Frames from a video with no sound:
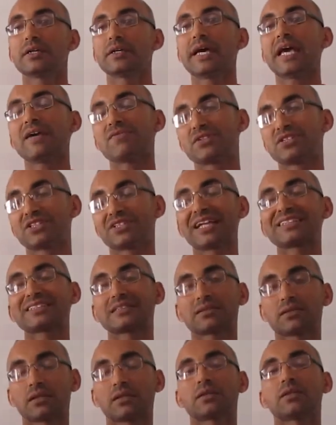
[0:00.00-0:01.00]
even the
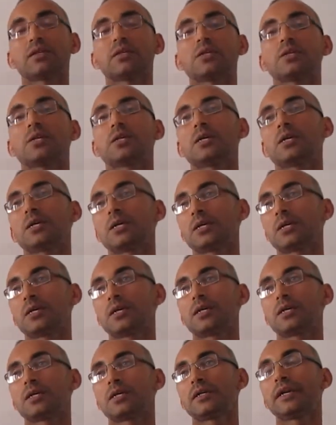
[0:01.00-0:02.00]
classical
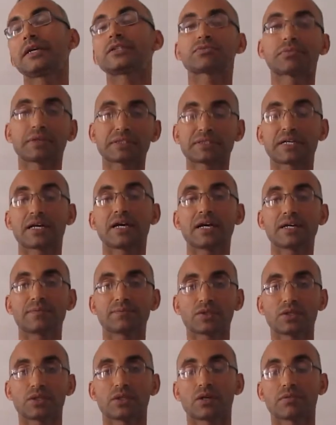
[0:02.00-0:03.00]

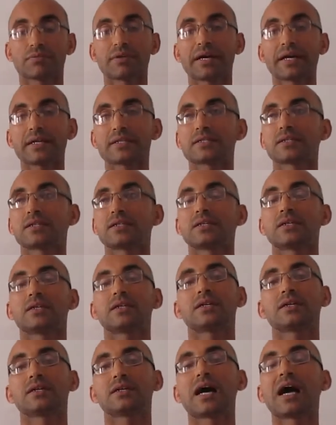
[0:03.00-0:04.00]
literature, right,
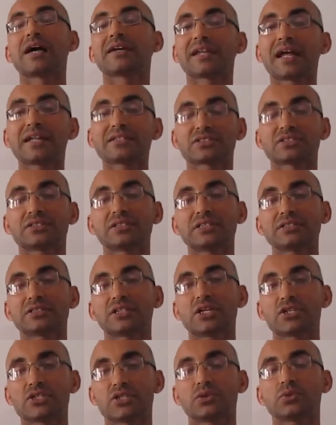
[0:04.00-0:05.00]
highlights these
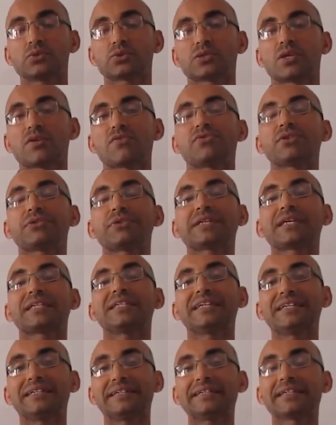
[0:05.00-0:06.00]
issues very
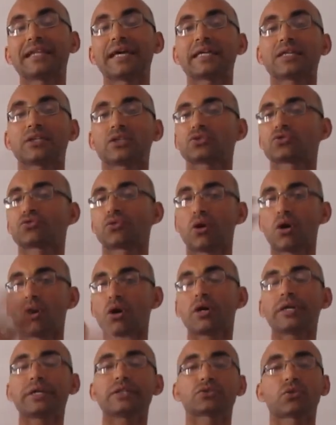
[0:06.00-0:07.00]
clearly, like
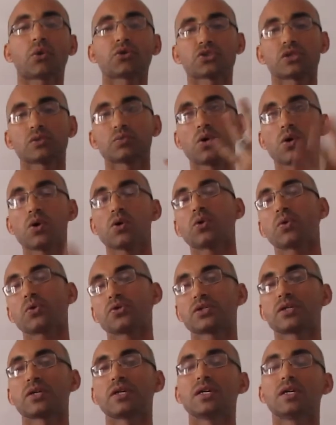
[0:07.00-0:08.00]
Trojan Wars,
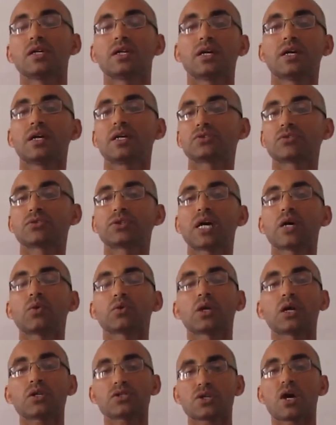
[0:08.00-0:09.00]

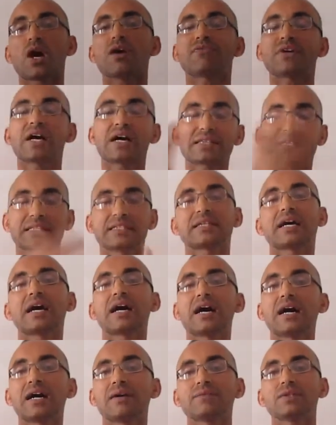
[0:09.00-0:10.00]
gods of
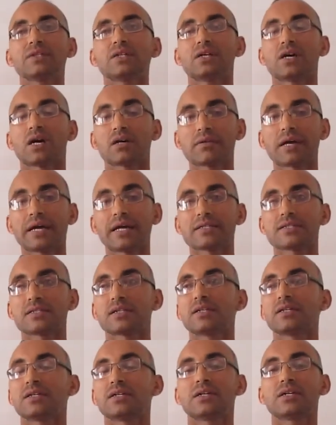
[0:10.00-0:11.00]
Athena, right,
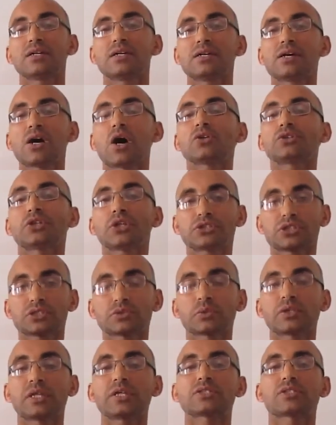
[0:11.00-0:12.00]
Odysseus
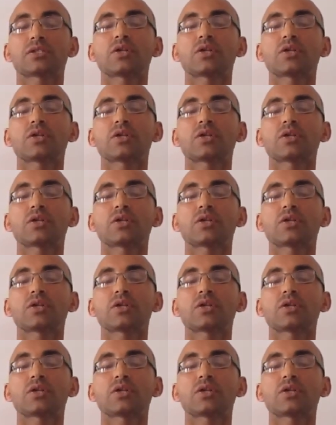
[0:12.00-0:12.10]
with his